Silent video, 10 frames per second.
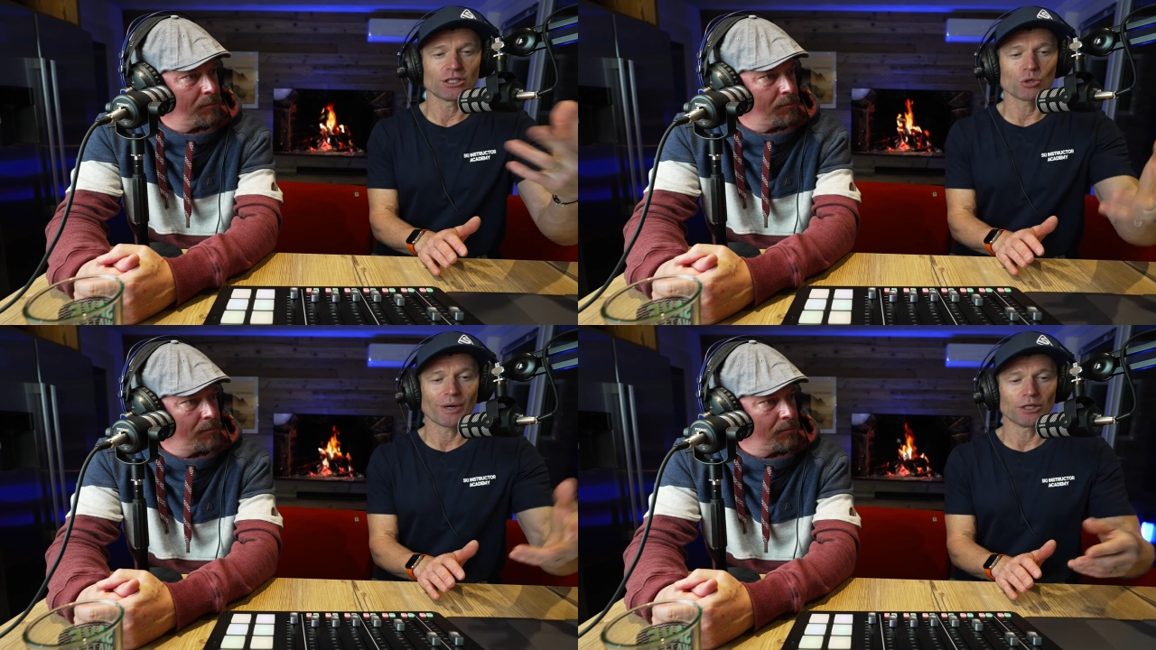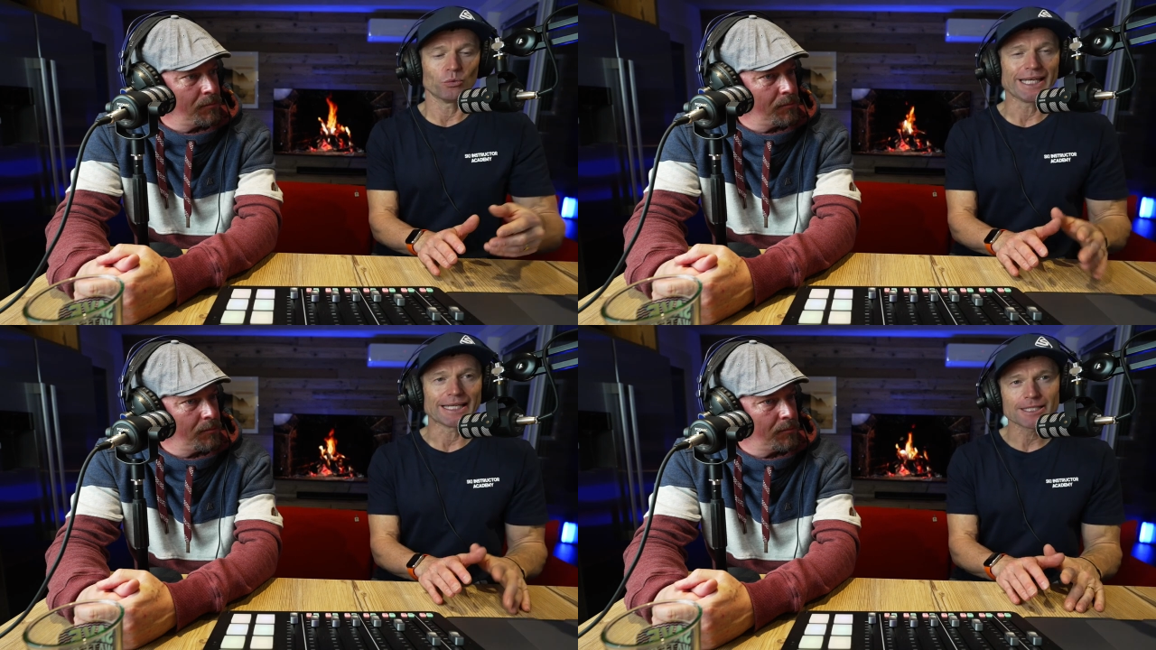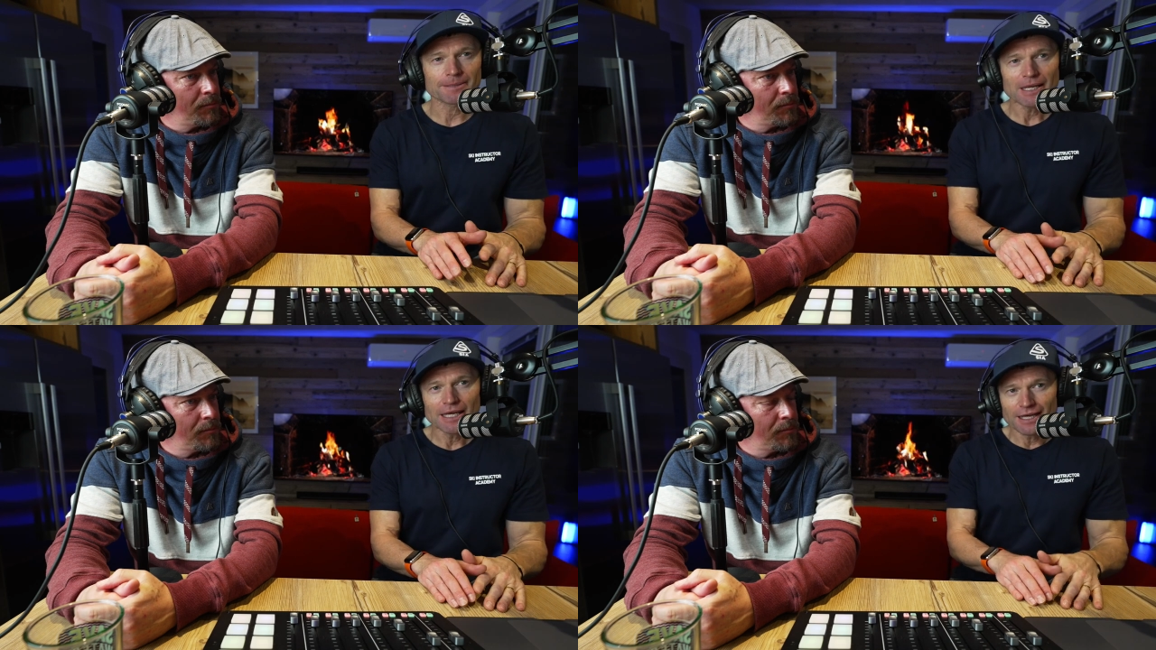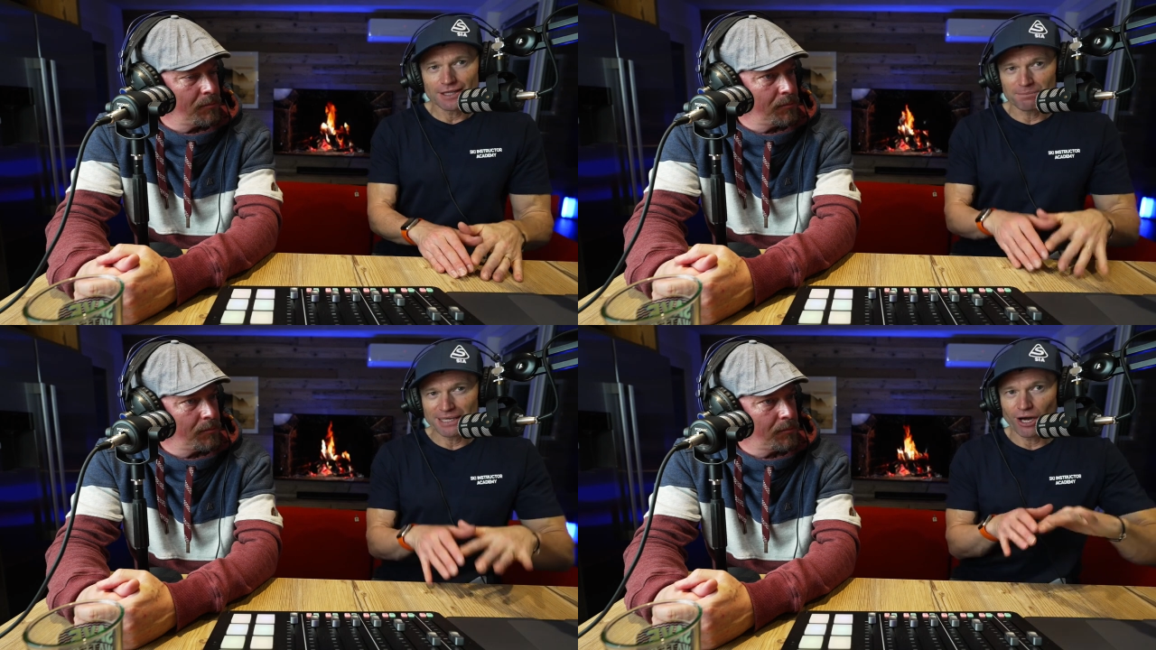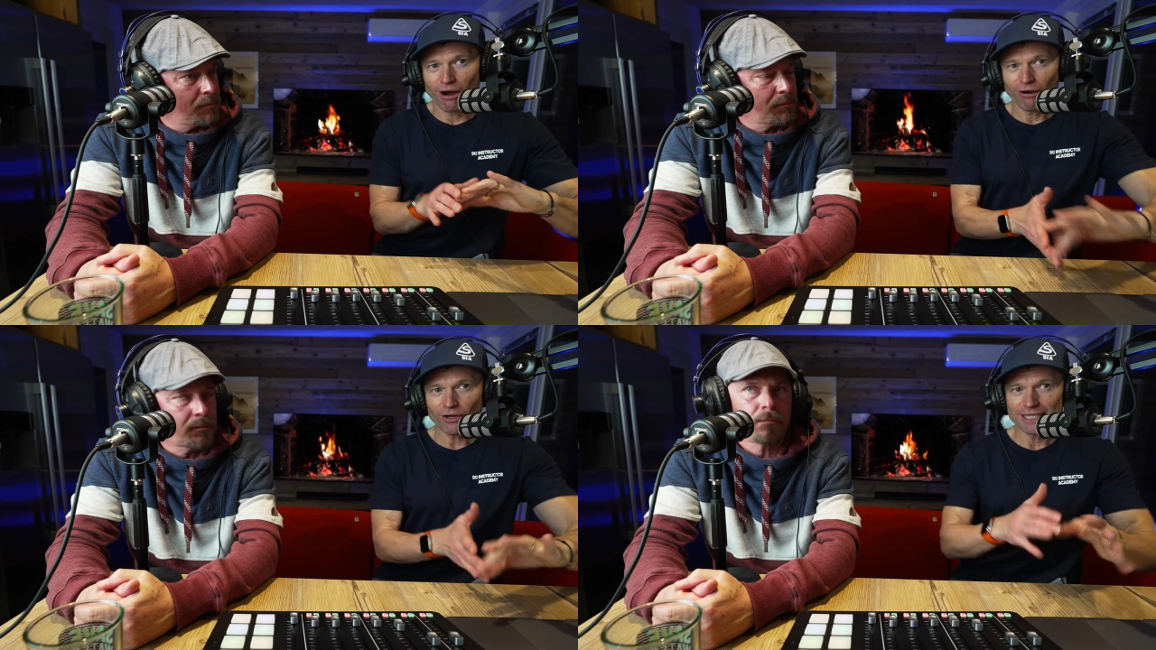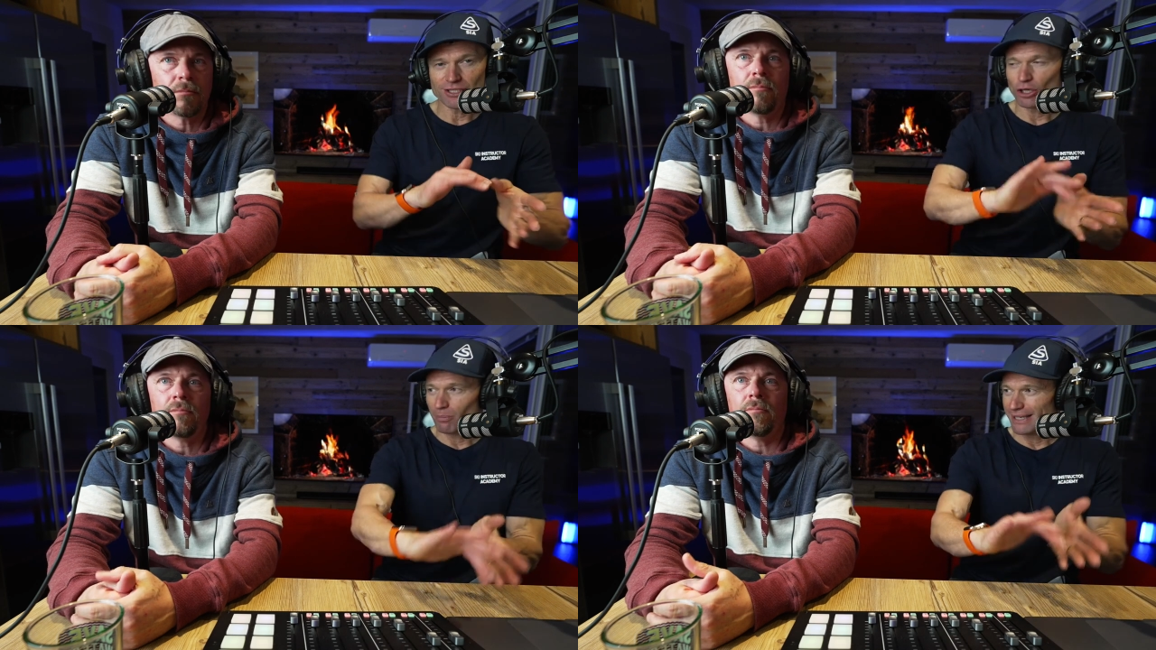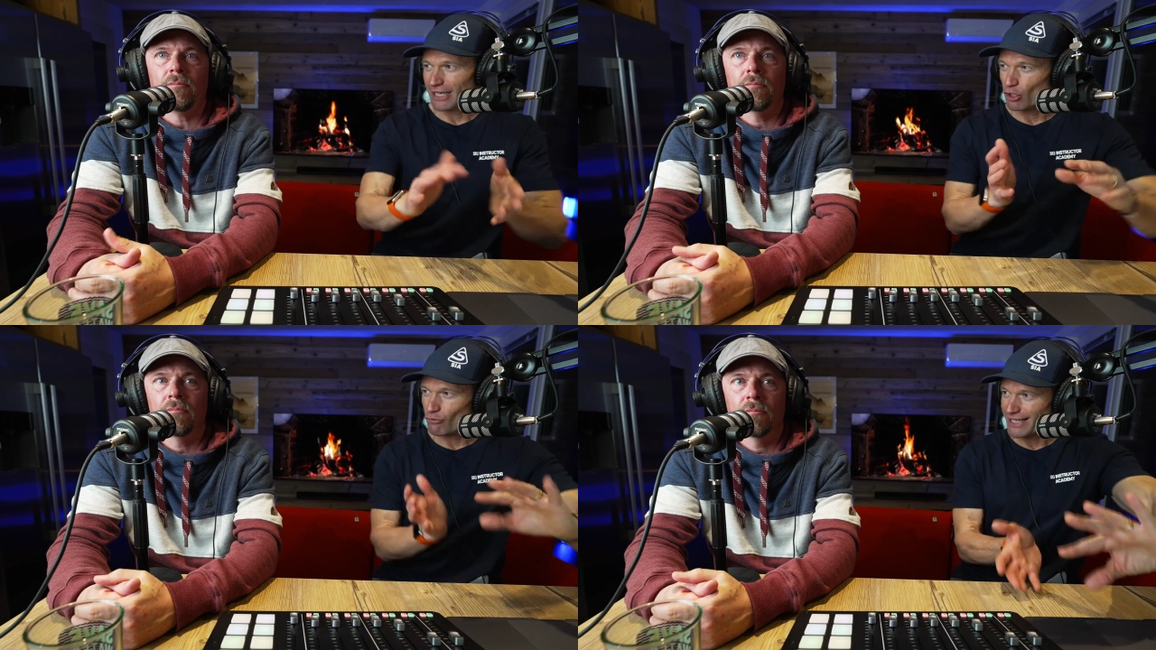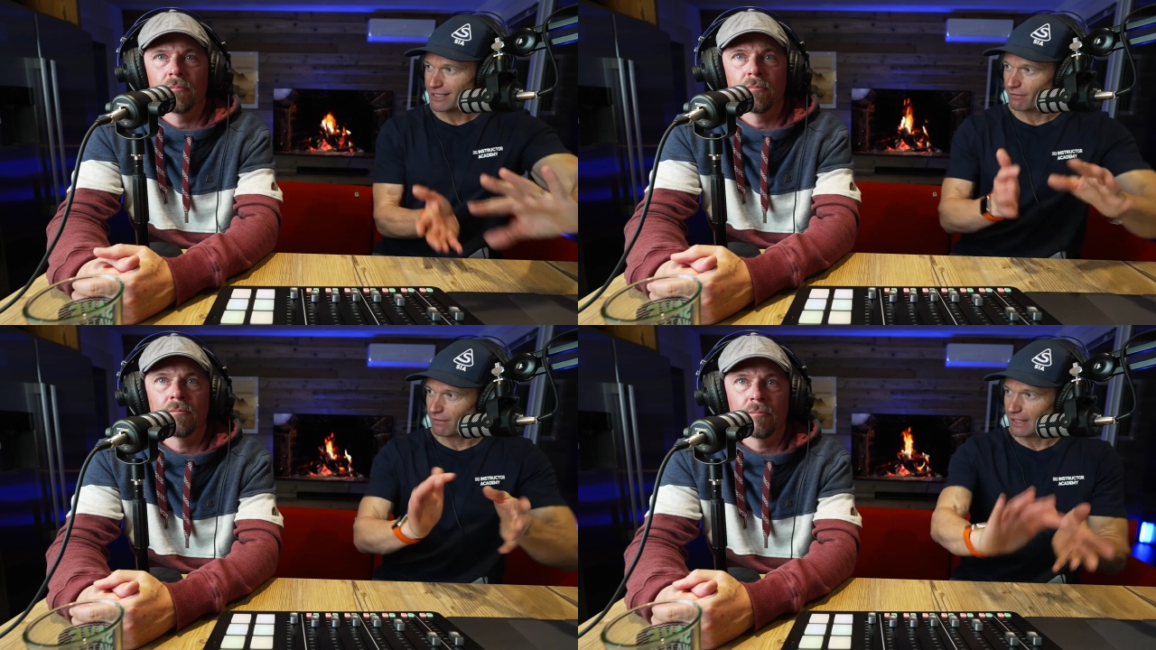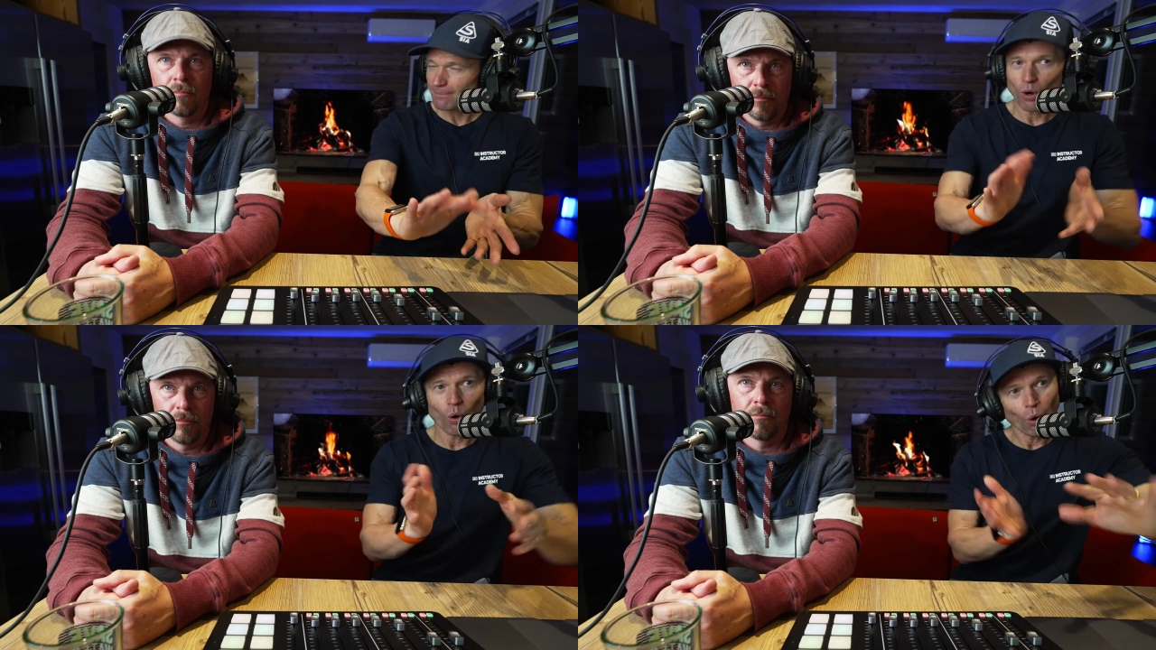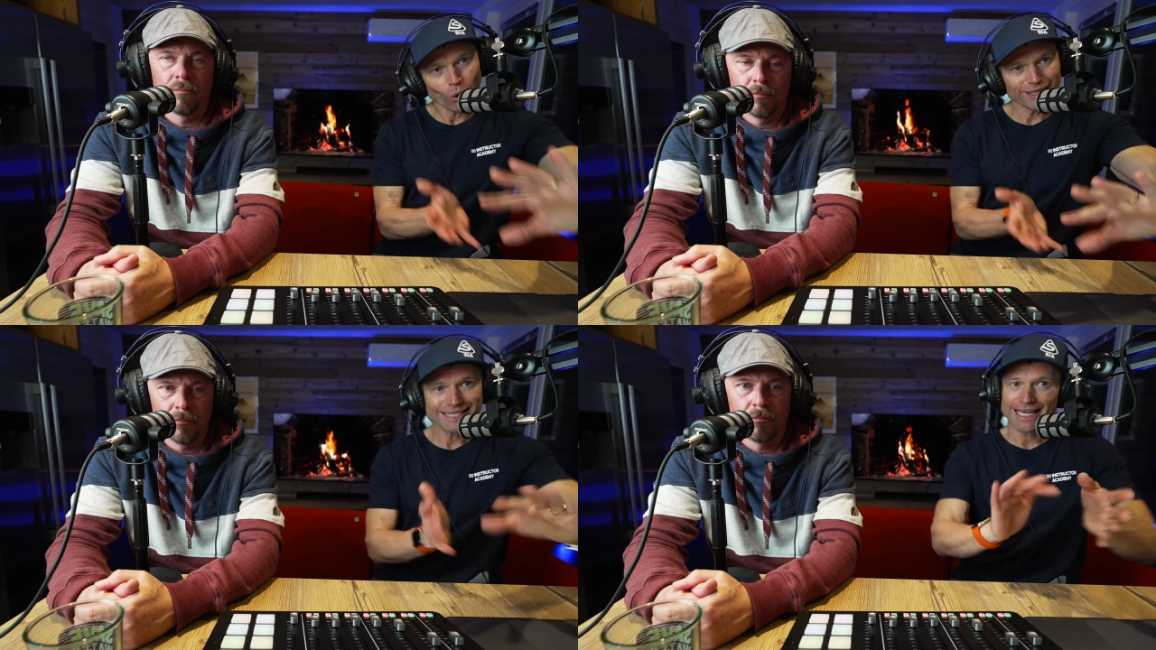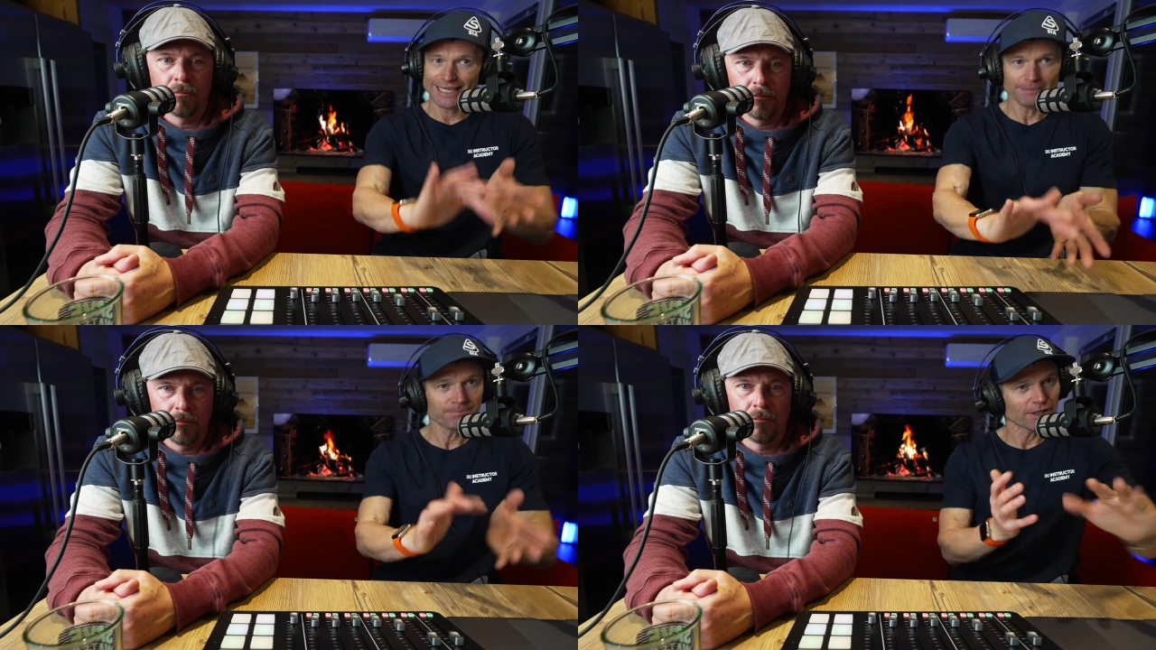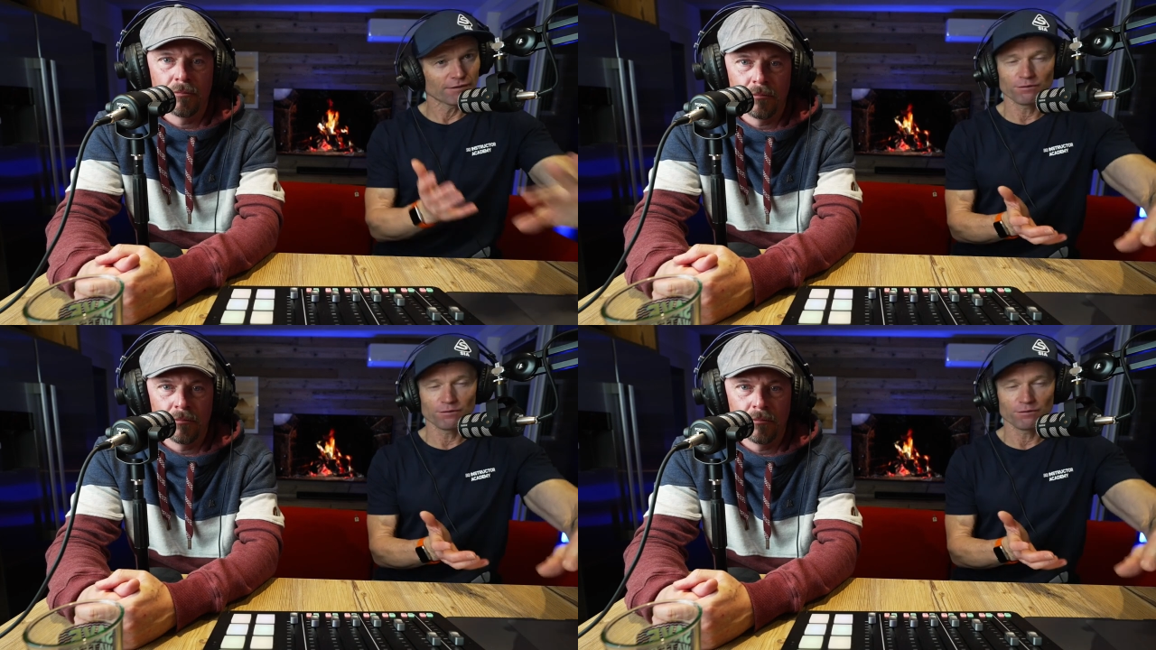Speaker 1: to twenty weeks. They've been hockey stopping aggressively mm-hmm. all the time.